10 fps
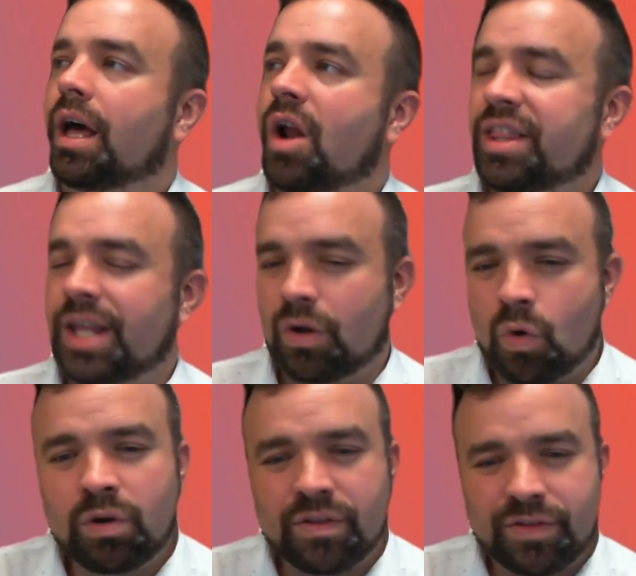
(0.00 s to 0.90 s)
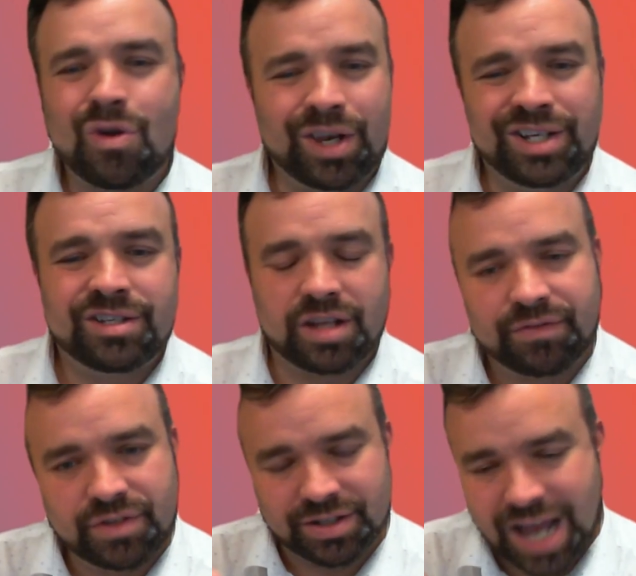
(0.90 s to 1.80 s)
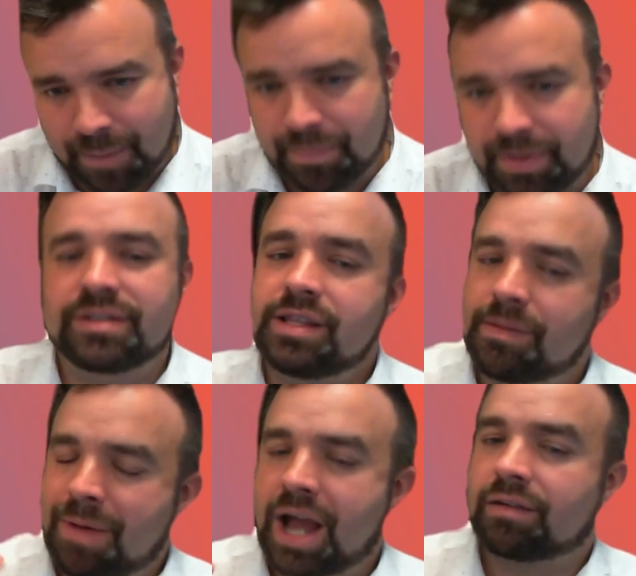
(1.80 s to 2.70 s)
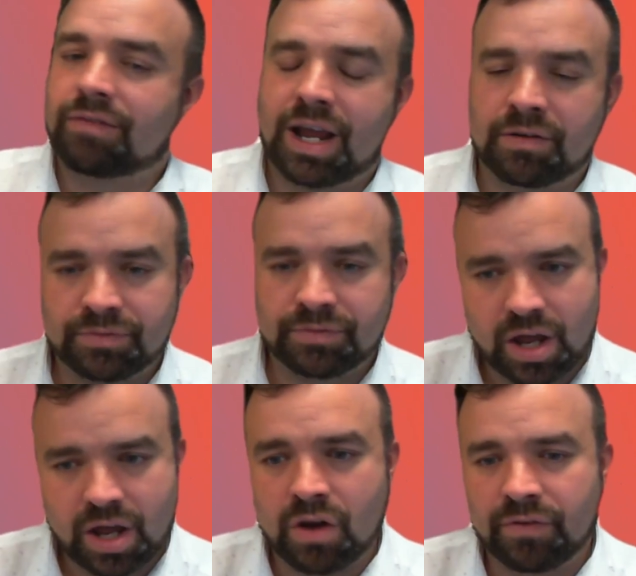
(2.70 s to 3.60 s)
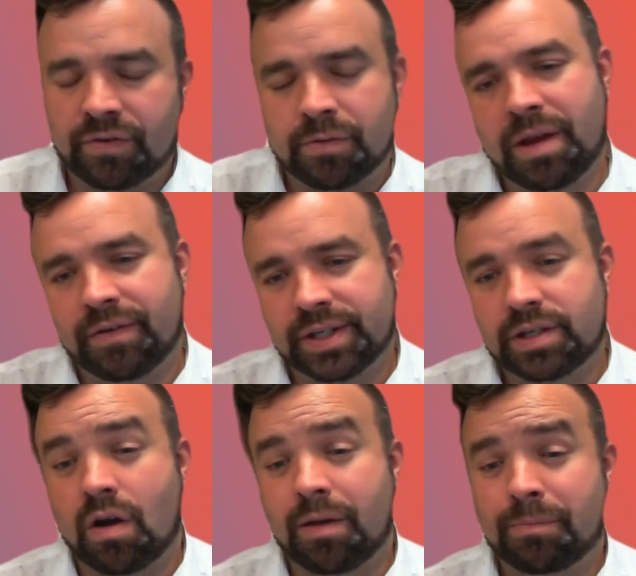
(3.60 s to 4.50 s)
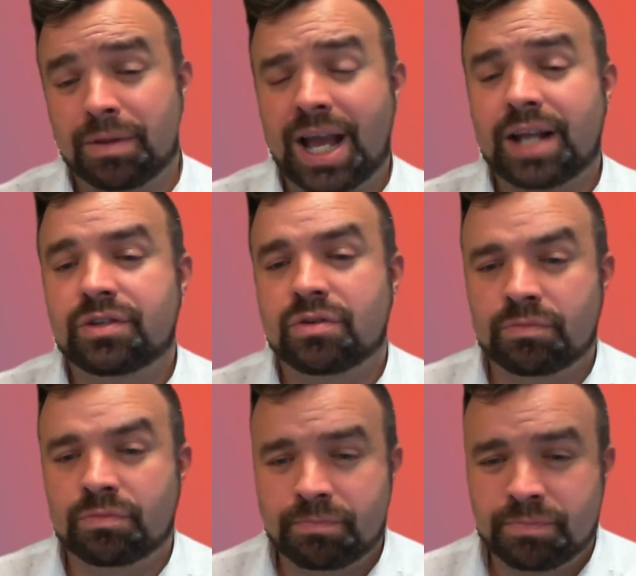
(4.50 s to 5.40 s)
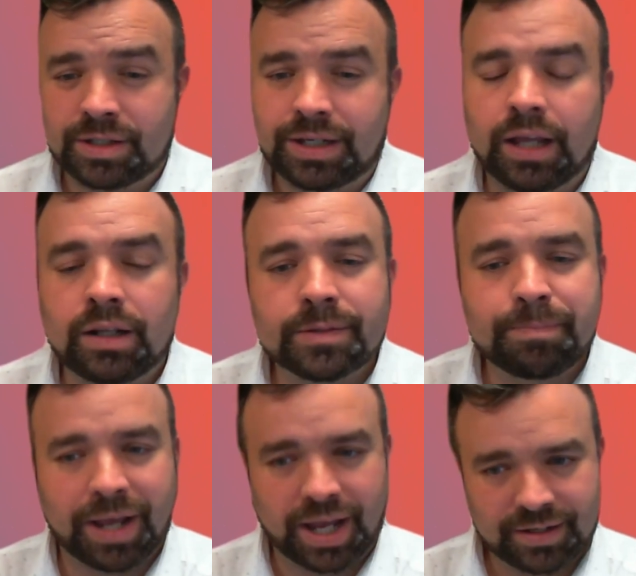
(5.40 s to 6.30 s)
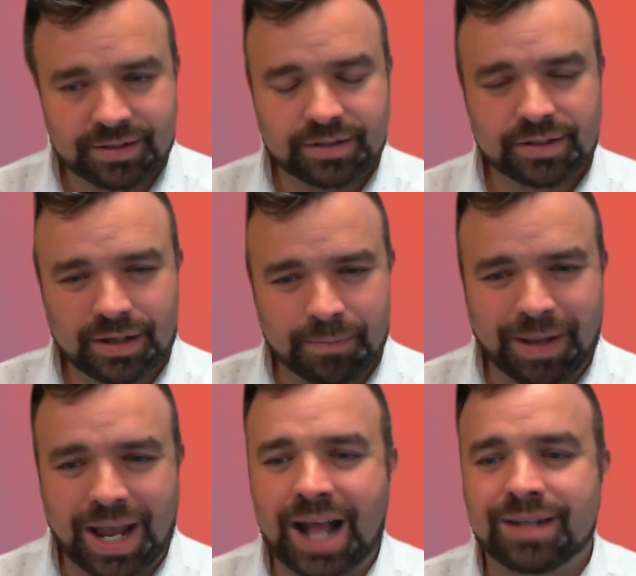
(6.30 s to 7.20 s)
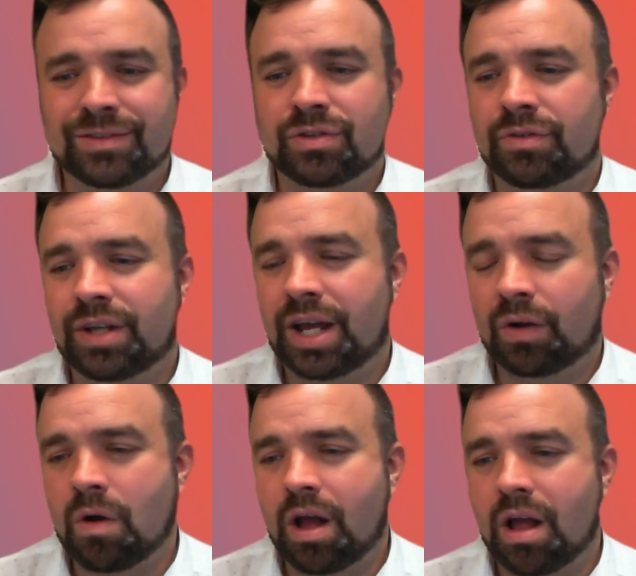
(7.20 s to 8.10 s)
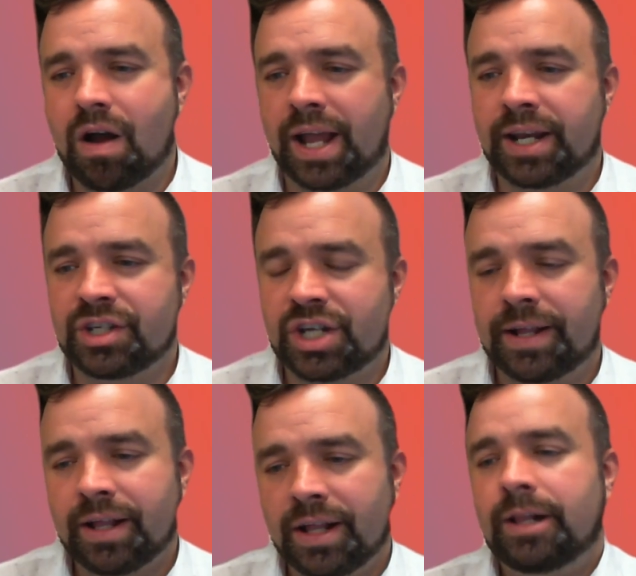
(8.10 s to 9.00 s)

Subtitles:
And I think all of the knowledge stuff just happens in the background over a period of time, but the actual skills piece can be hands-on and quite high energy.